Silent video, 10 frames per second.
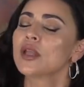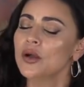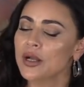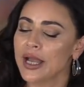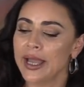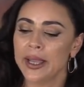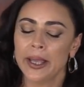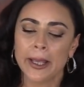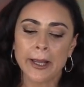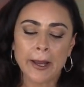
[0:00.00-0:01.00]
Okay,
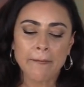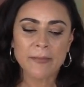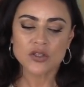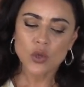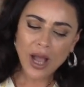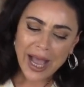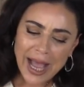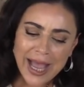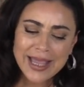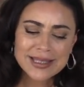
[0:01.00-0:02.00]
so
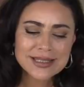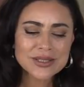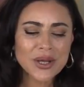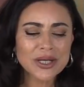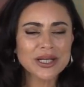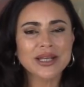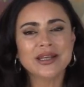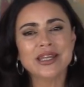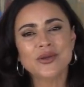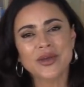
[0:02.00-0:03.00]
I started a
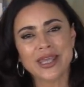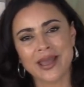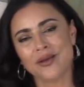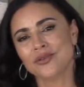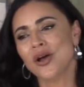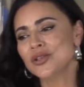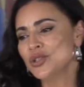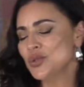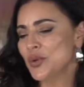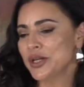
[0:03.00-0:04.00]
new account on
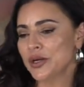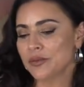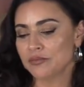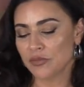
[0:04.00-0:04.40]
Twitter,